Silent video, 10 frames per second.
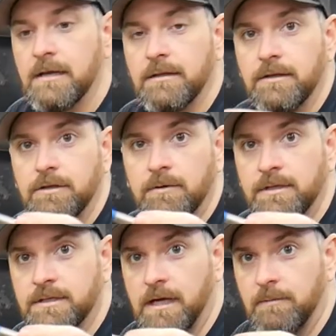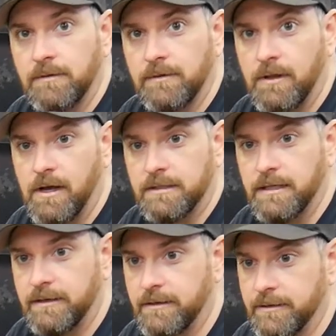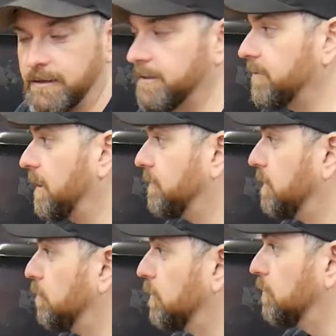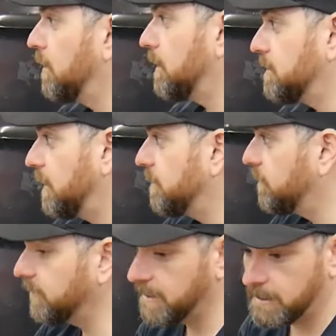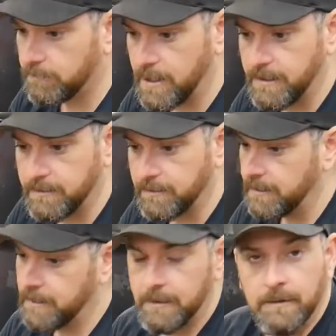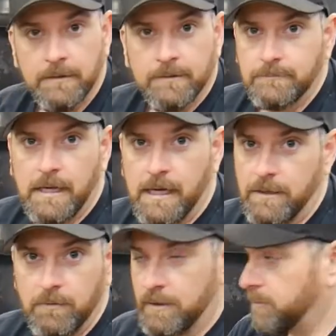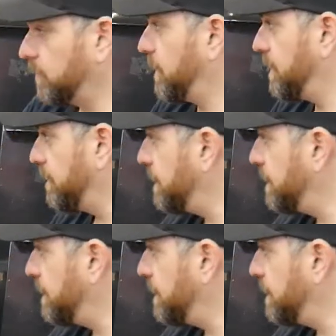The new ones come with Loctite on it. I don't have any blue Loctite. I've only got red, and I don't want to put red on